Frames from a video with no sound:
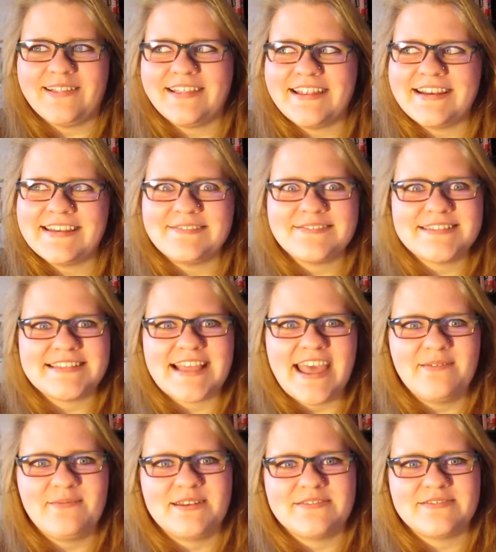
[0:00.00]
And he was
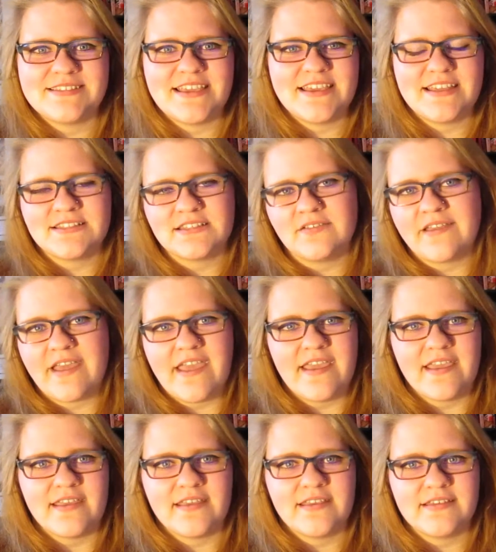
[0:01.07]
sad, but he was like, it's
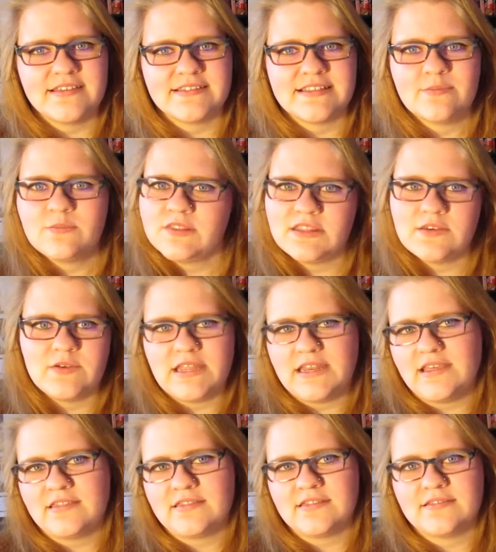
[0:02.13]
okay, because I'm with you,
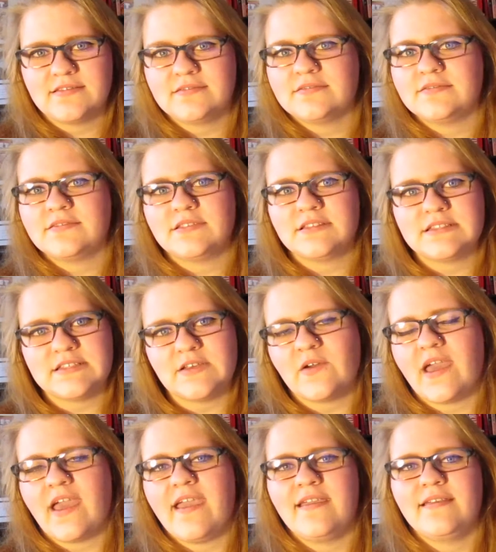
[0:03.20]
Edith. It's
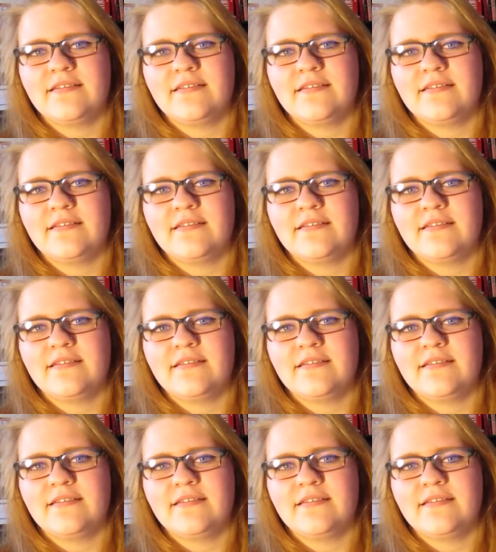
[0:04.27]
okay.